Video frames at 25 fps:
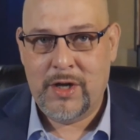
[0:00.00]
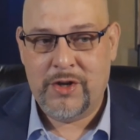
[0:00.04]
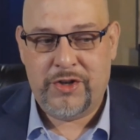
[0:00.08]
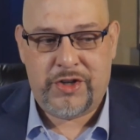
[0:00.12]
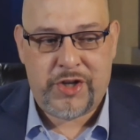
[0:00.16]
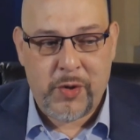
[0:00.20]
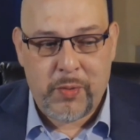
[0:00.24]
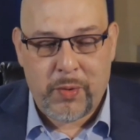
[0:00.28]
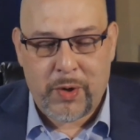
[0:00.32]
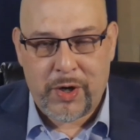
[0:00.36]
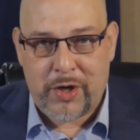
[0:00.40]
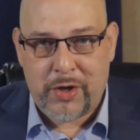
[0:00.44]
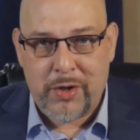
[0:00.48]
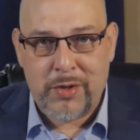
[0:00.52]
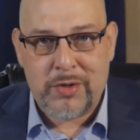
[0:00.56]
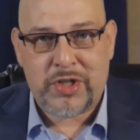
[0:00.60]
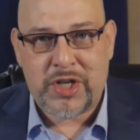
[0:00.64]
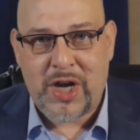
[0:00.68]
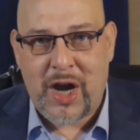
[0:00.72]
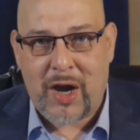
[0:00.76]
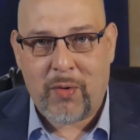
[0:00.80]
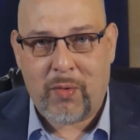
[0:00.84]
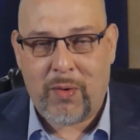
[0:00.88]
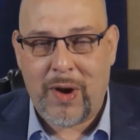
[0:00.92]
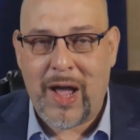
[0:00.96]
to reduce
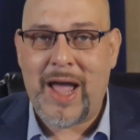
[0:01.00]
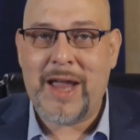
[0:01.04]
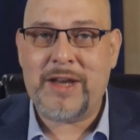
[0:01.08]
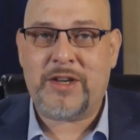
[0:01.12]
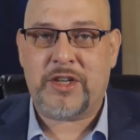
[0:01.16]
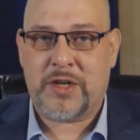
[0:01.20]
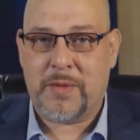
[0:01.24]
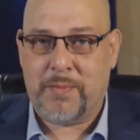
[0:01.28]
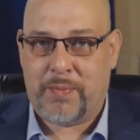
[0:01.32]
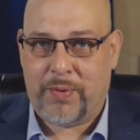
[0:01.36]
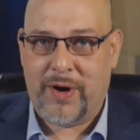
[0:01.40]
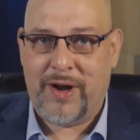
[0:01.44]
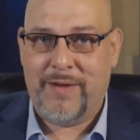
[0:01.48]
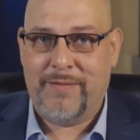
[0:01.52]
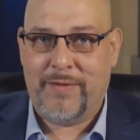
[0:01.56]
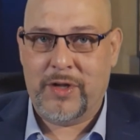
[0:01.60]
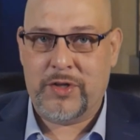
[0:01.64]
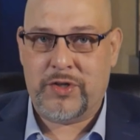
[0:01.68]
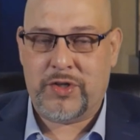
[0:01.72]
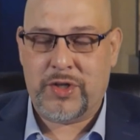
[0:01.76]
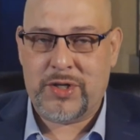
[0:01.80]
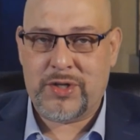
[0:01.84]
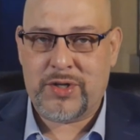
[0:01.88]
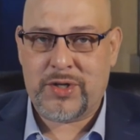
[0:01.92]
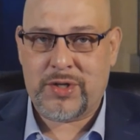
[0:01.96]
our rights to
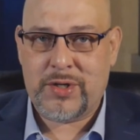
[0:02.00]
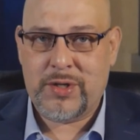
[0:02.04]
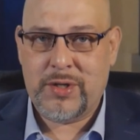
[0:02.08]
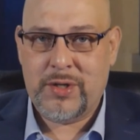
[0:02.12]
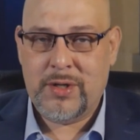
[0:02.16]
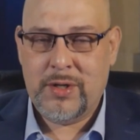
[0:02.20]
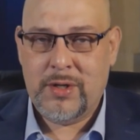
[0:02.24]
privileges,